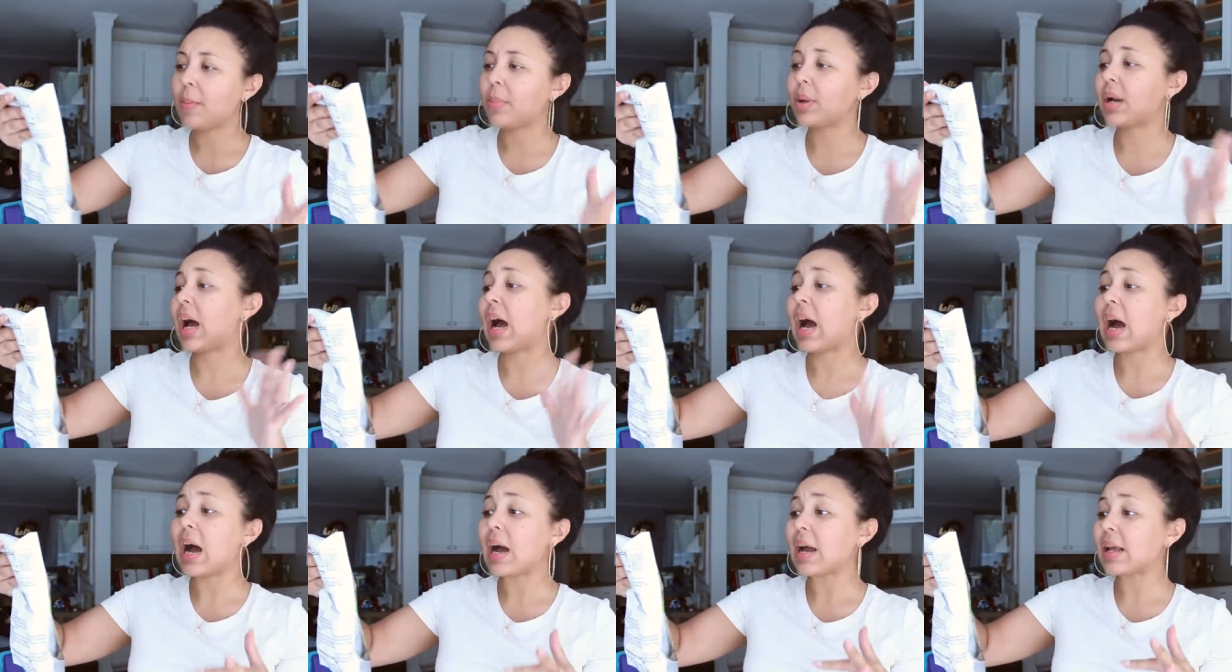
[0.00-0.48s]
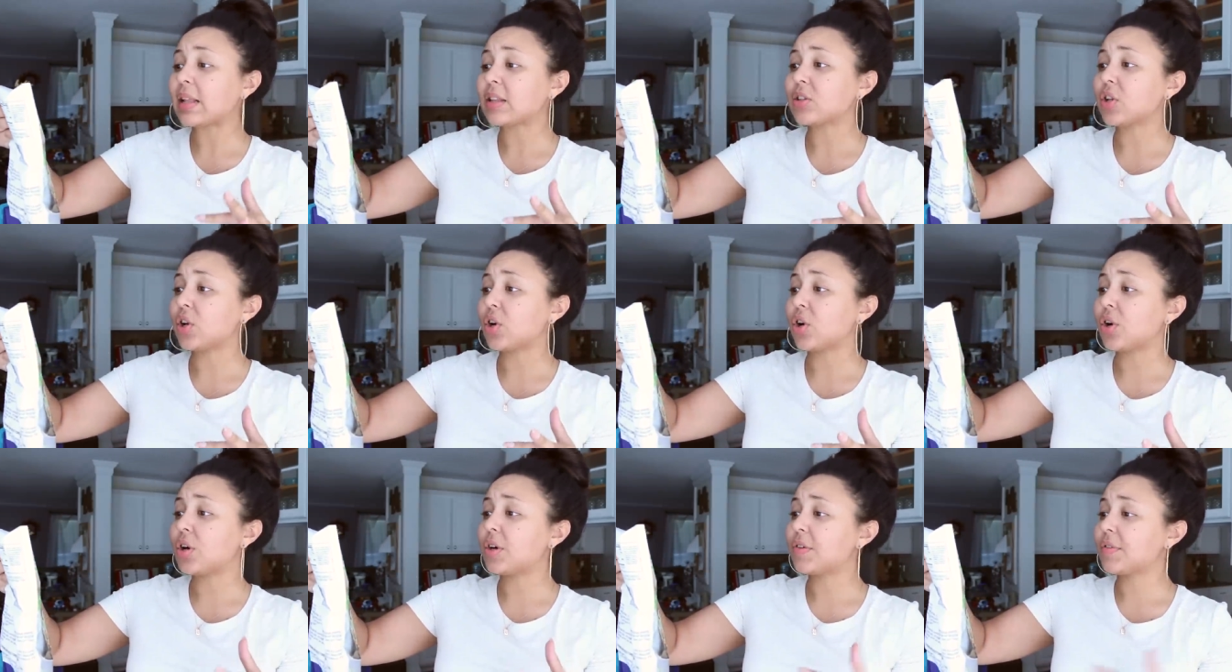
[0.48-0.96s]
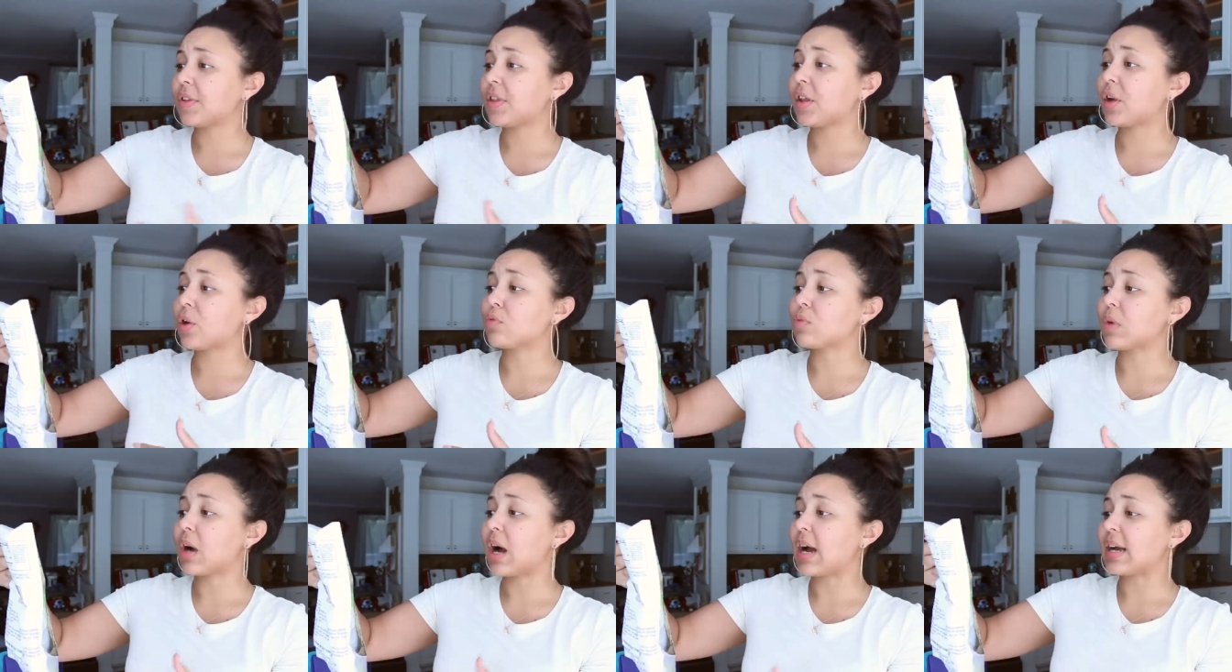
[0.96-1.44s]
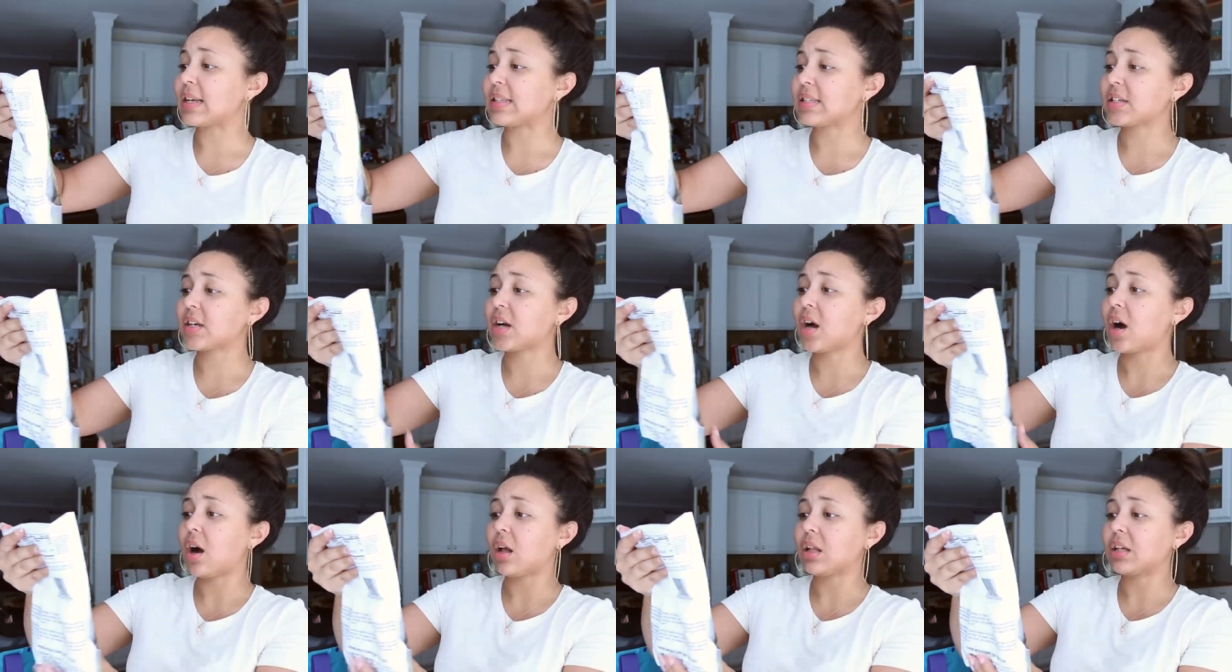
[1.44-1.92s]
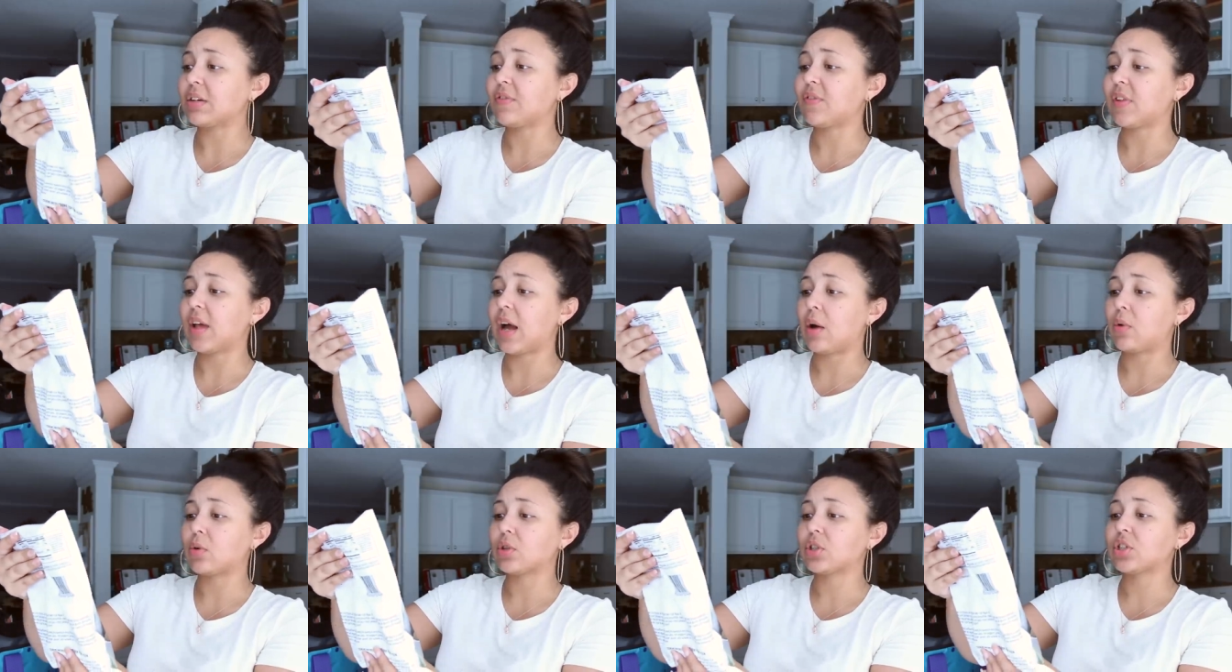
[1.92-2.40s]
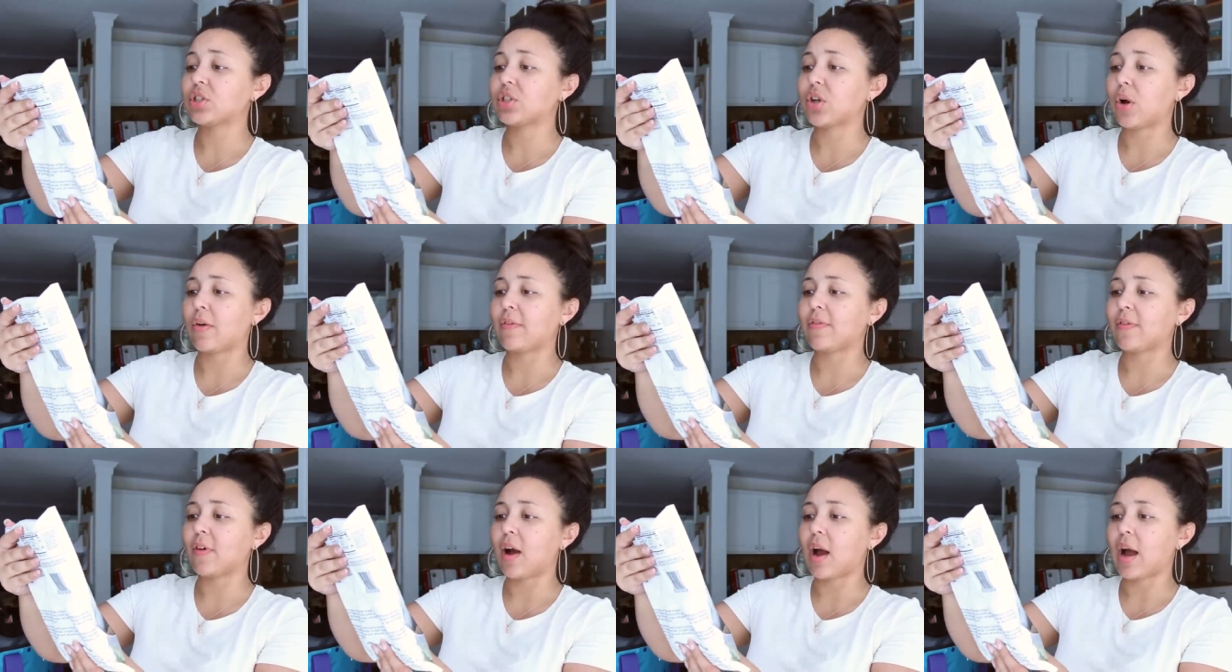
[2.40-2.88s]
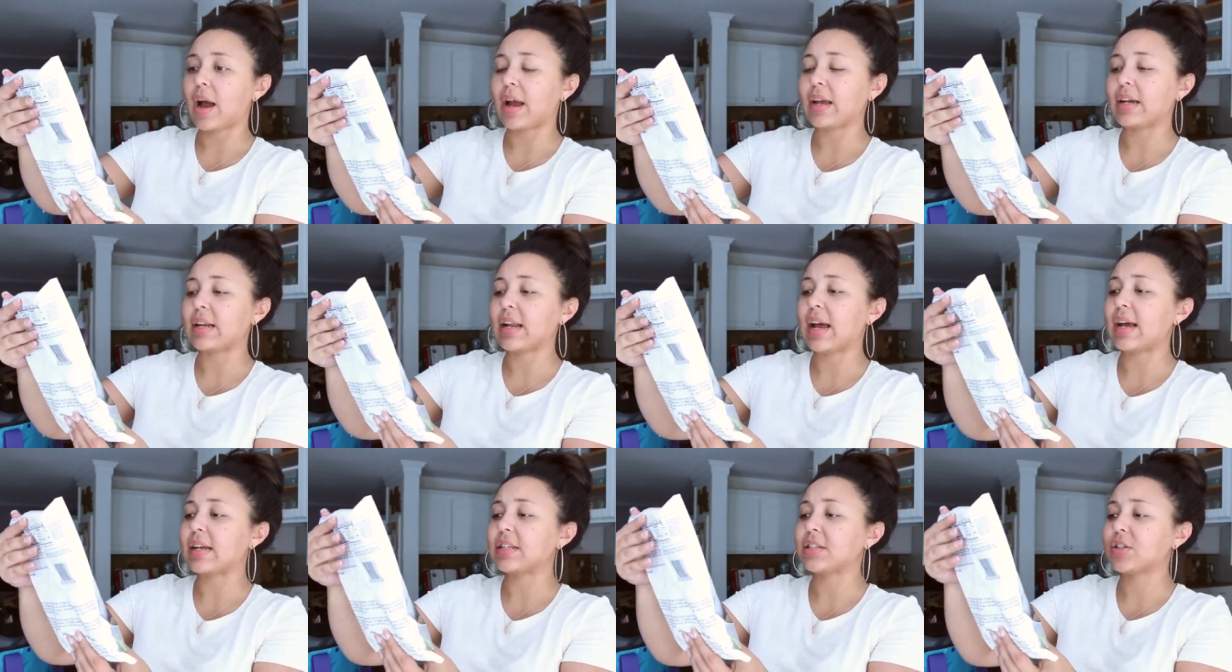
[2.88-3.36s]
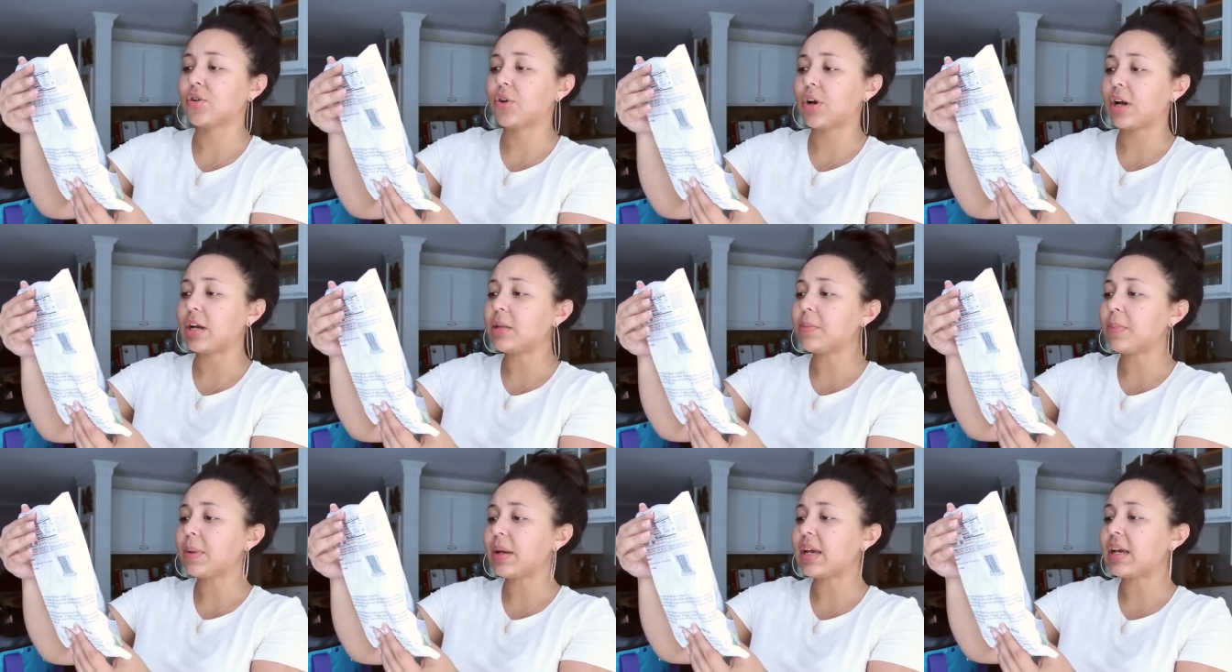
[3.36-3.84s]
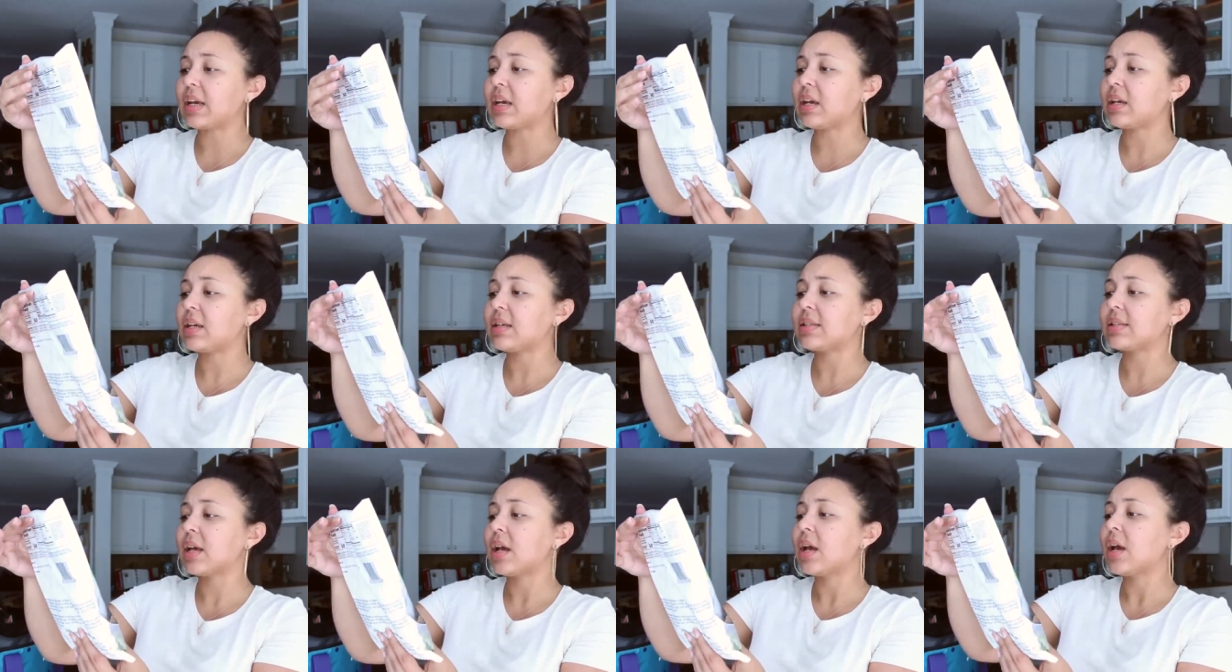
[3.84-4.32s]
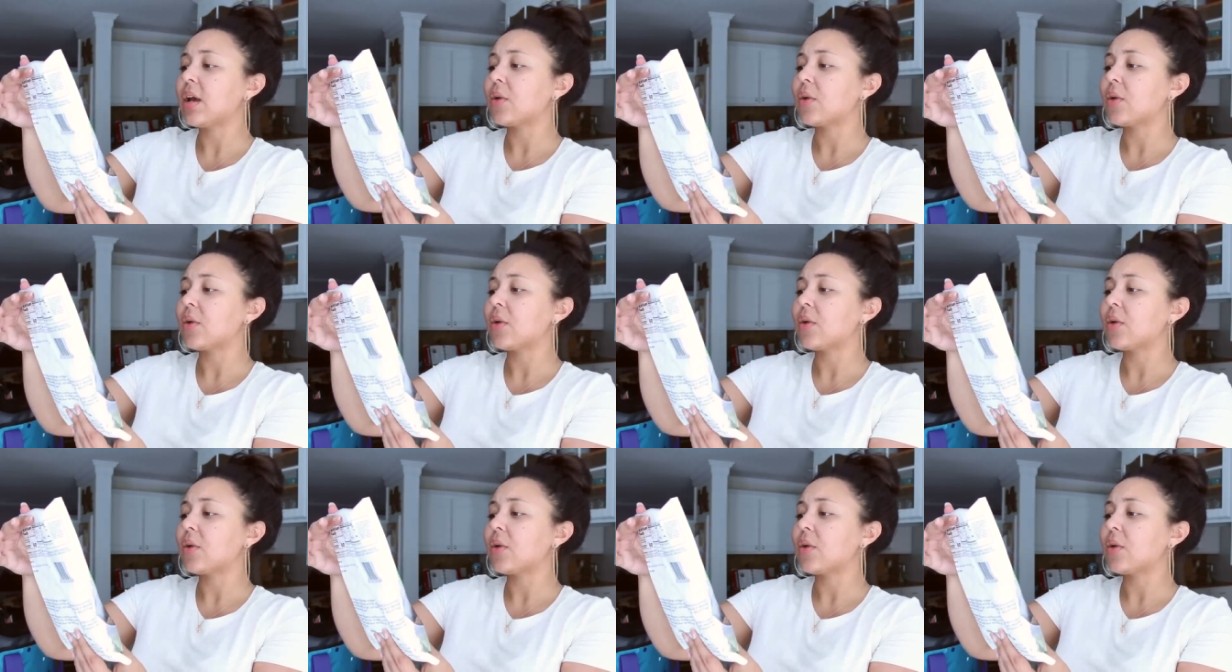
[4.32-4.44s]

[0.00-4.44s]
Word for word: But I loved their rice cauliflower stir fry. It has green peas,